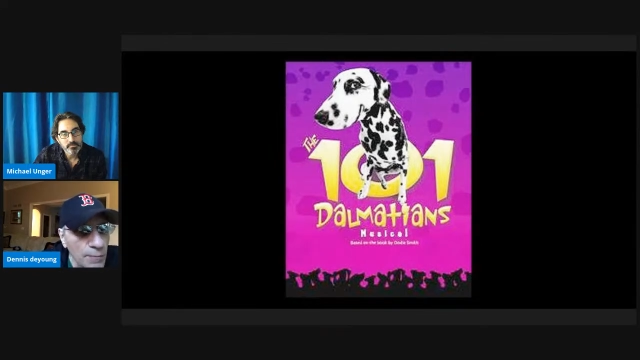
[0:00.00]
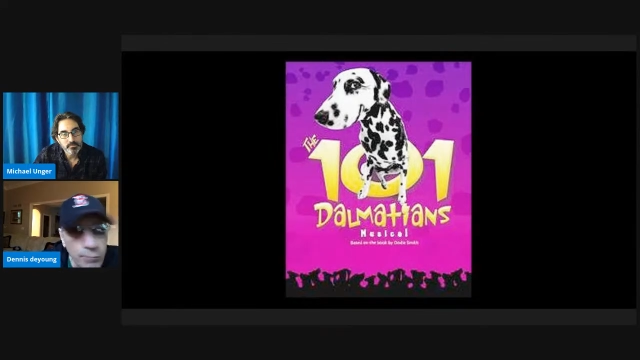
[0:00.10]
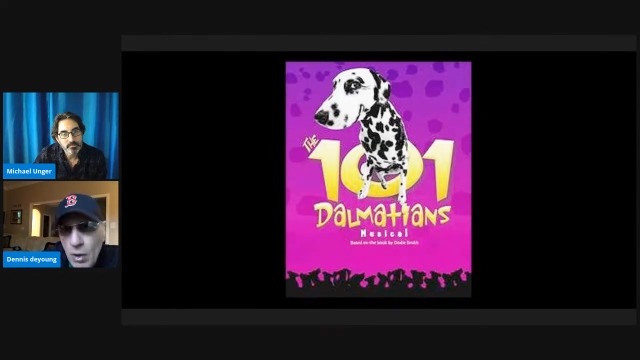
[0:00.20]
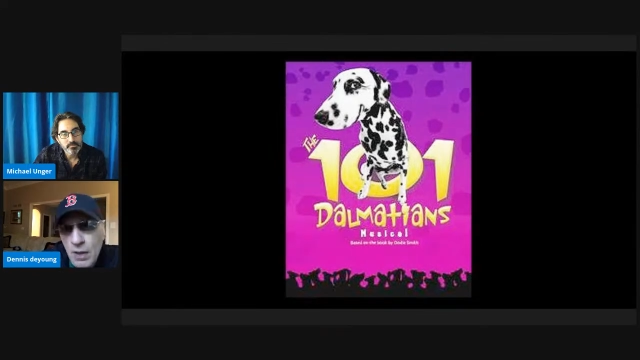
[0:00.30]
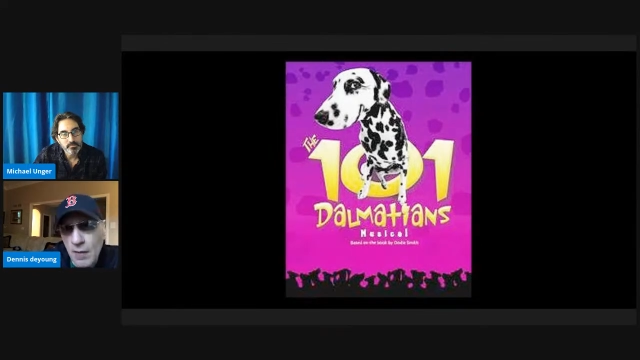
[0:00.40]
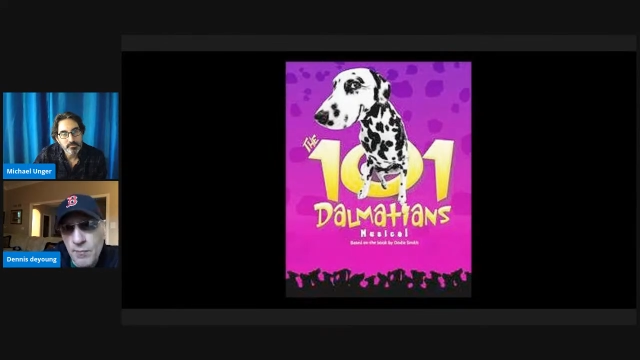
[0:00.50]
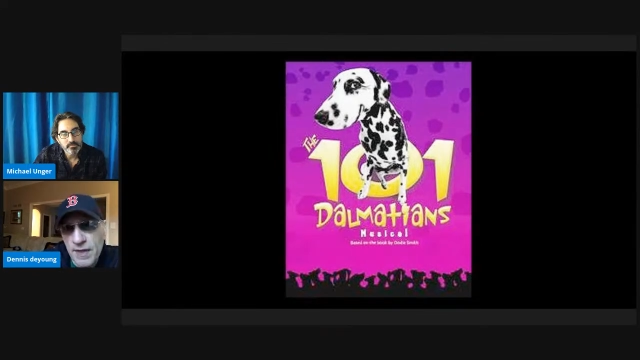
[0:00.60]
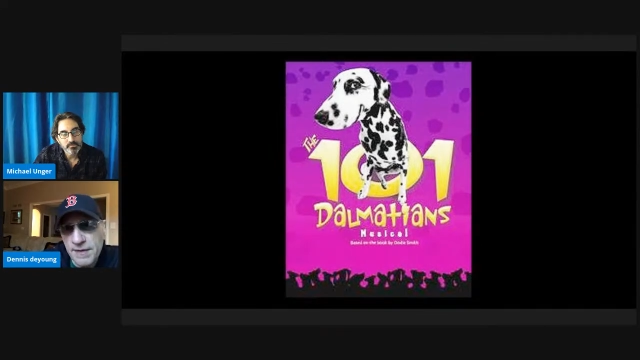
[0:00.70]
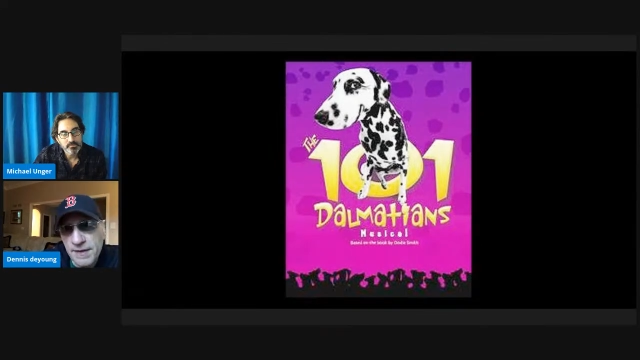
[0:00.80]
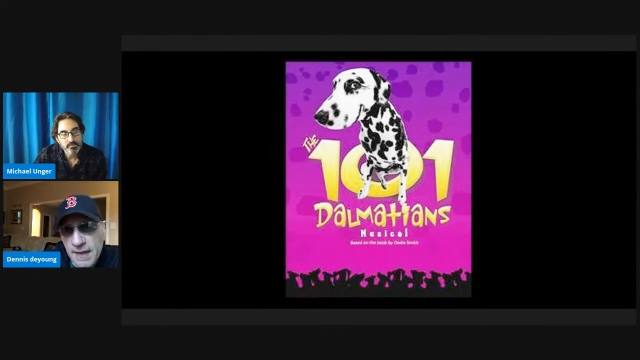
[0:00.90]
the book a
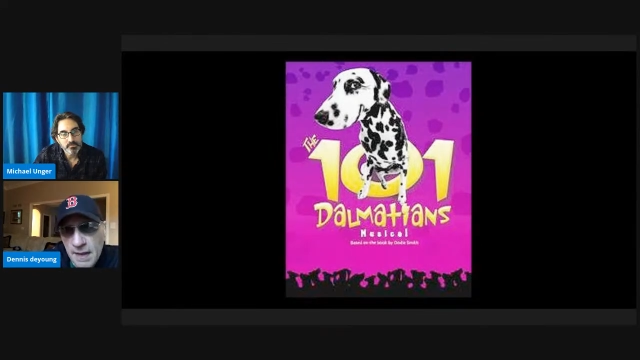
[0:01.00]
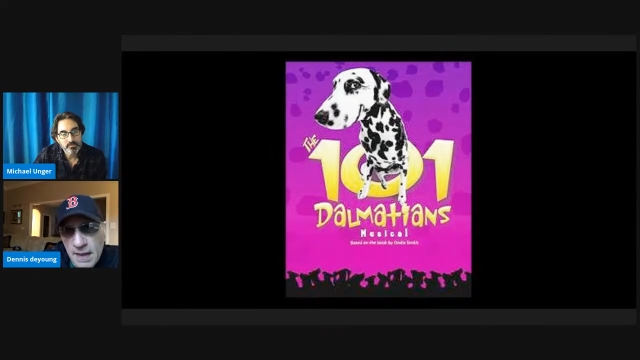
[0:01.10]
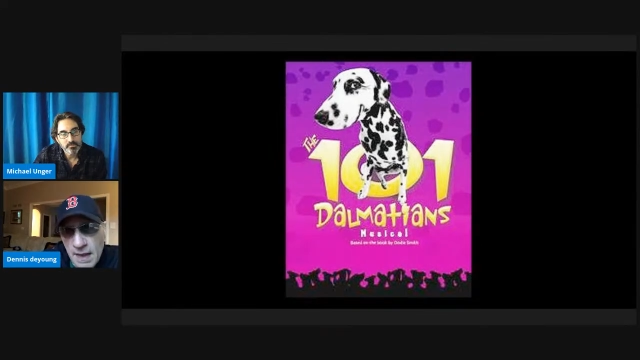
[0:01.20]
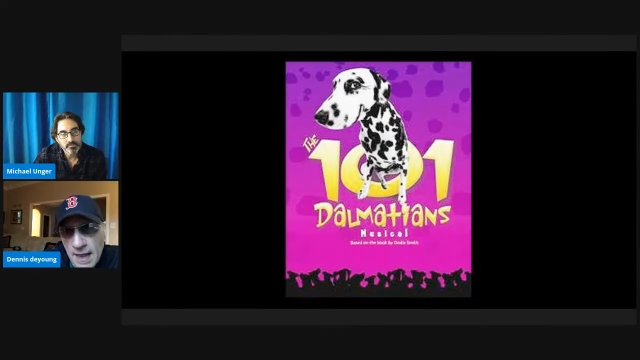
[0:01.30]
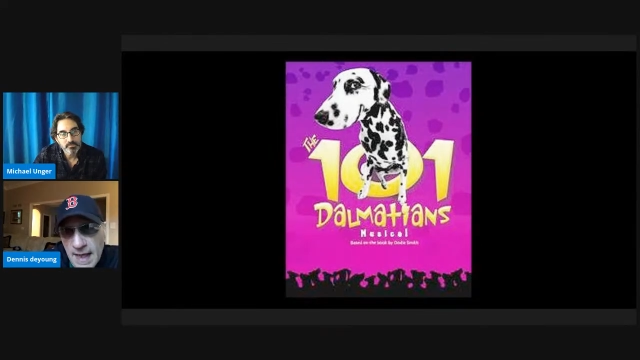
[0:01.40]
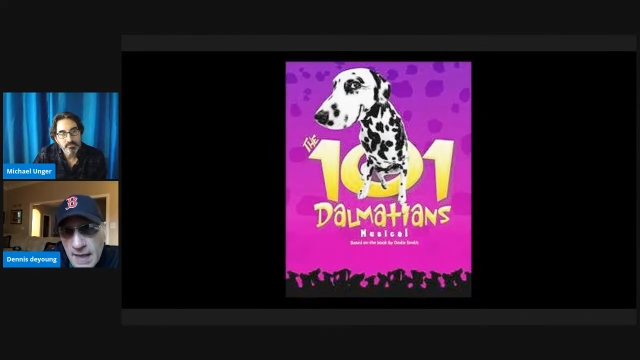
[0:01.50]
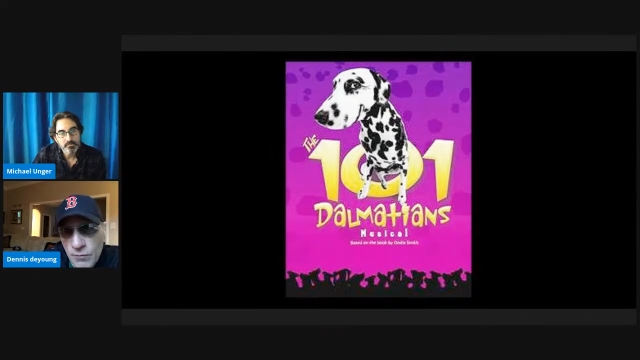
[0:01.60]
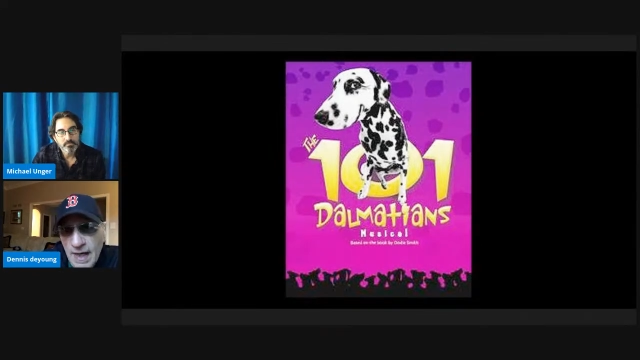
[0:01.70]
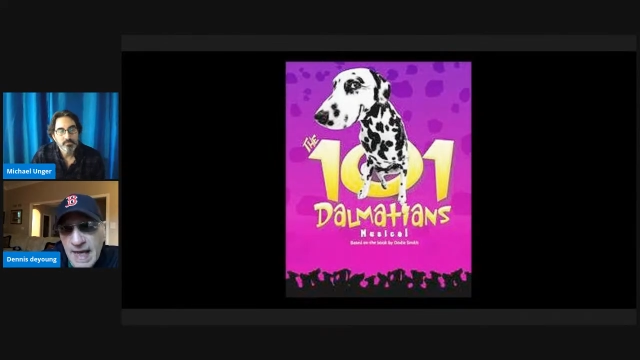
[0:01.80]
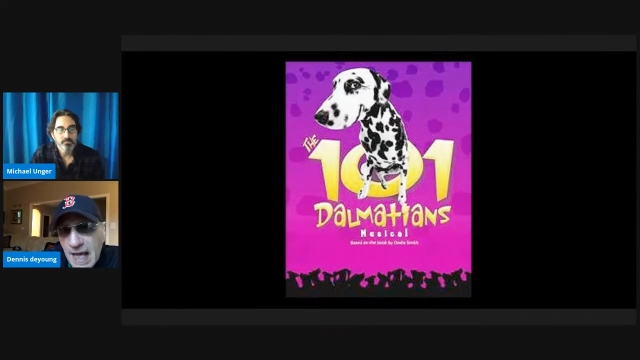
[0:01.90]
bit.
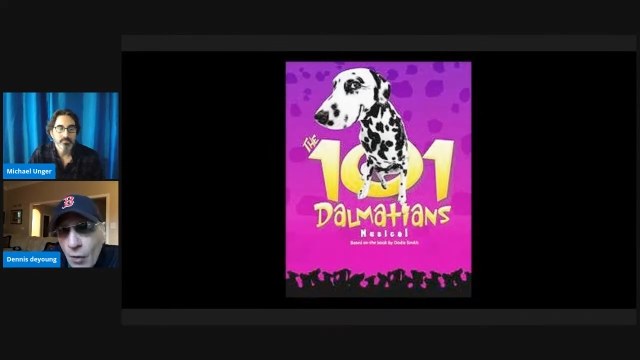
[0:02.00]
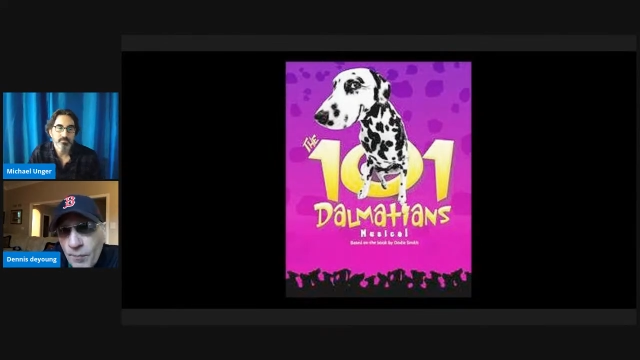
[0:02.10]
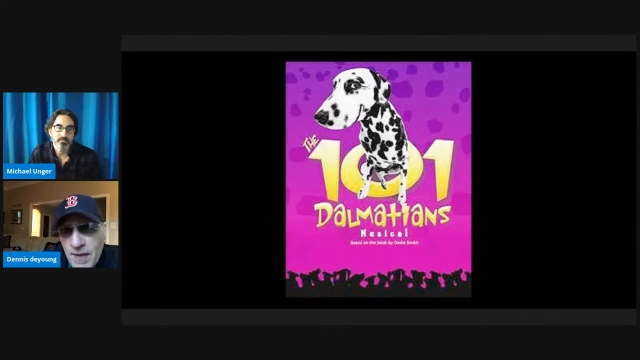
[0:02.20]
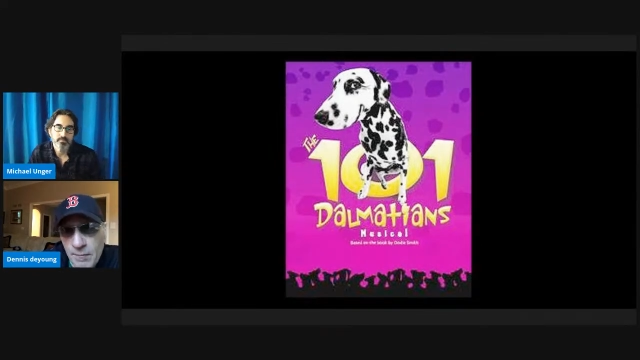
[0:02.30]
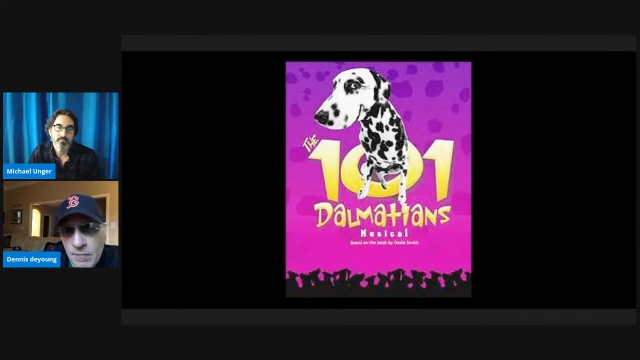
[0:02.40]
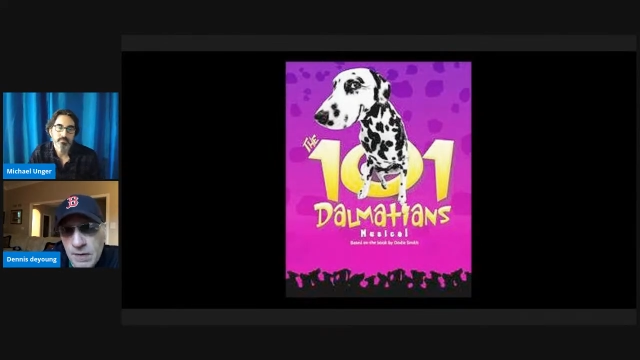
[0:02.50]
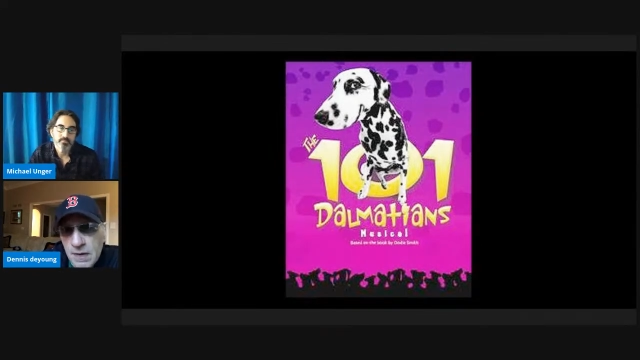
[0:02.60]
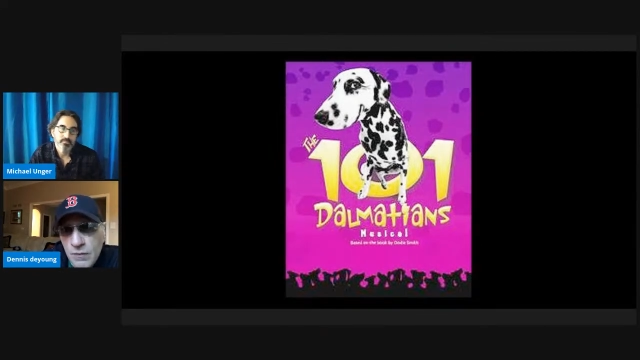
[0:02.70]
And would I help him